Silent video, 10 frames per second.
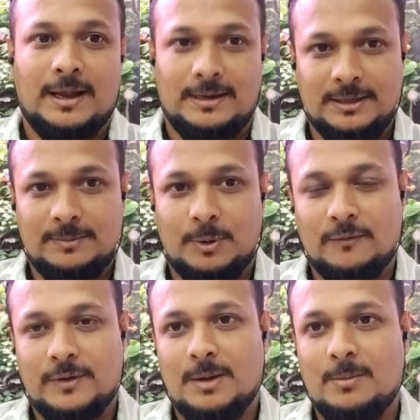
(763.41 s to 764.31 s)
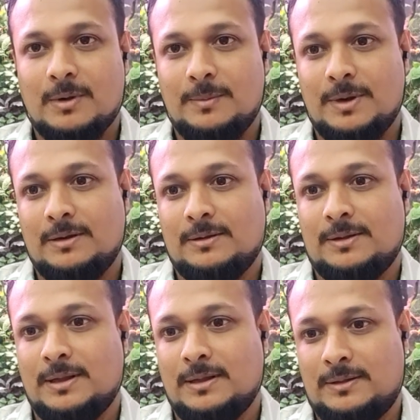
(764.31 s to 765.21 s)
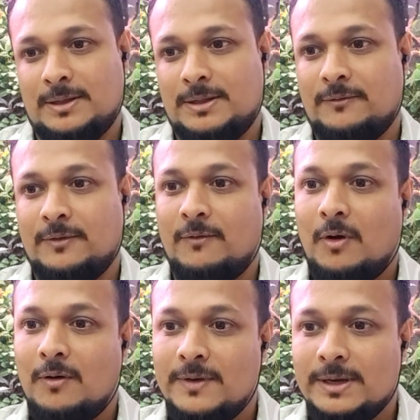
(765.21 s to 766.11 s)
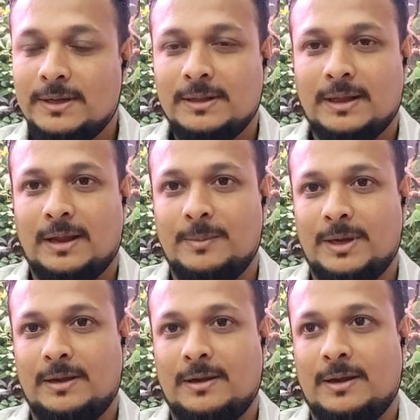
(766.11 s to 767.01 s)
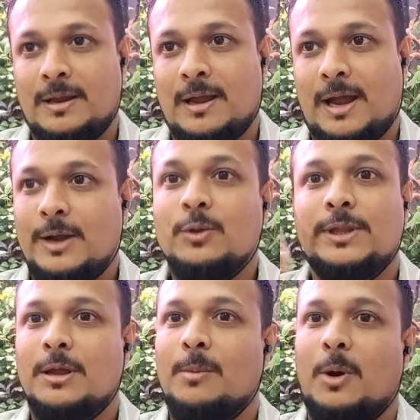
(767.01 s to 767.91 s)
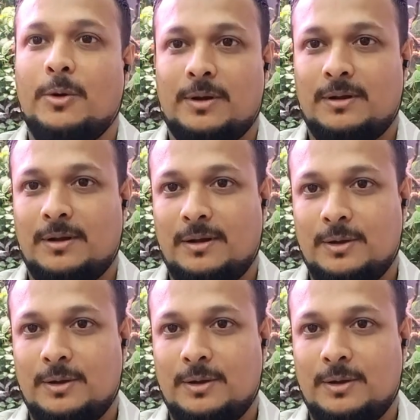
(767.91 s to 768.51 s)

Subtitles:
at this point of time, I mean, since I've evolved in this, I mean, I don't think about,